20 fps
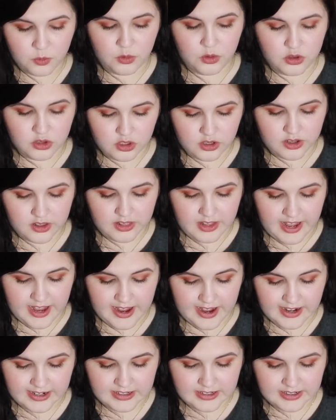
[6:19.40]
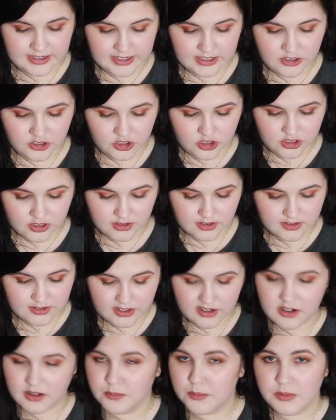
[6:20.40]
will look like. I did just
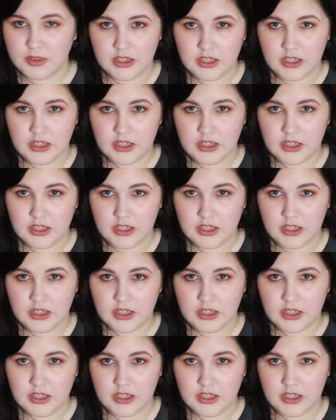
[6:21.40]
set up